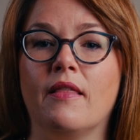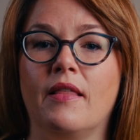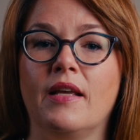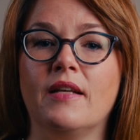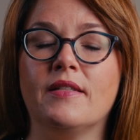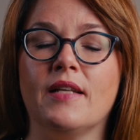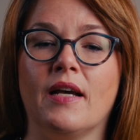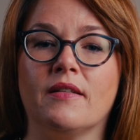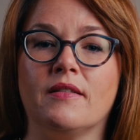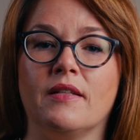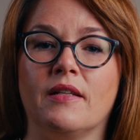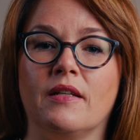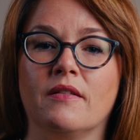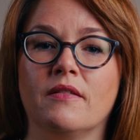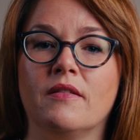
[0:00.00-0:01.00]
These
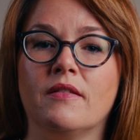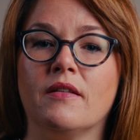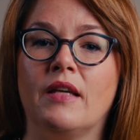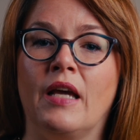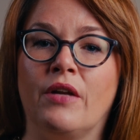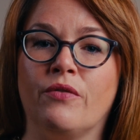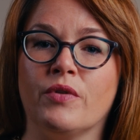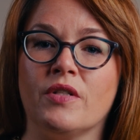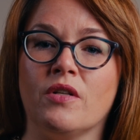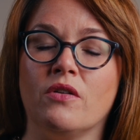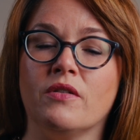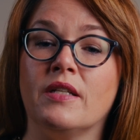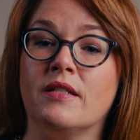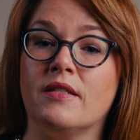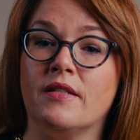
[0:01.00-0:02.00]
accidents can
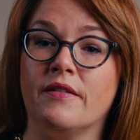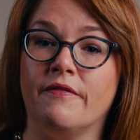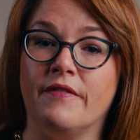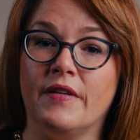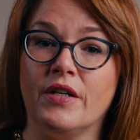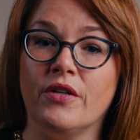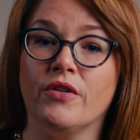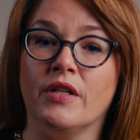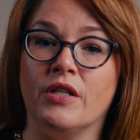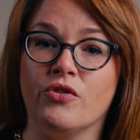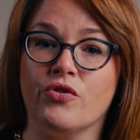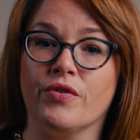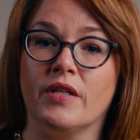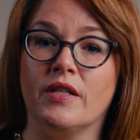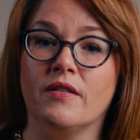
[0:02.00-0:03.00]
result in severe
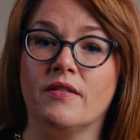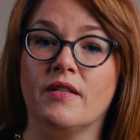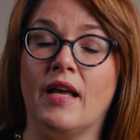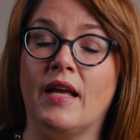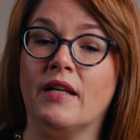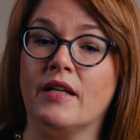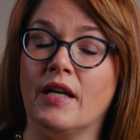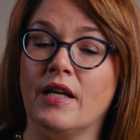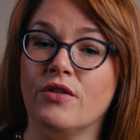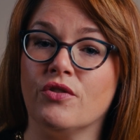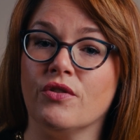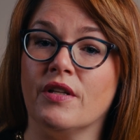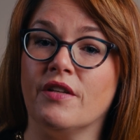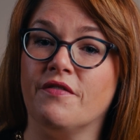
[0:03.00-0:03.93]
injuries and occasionally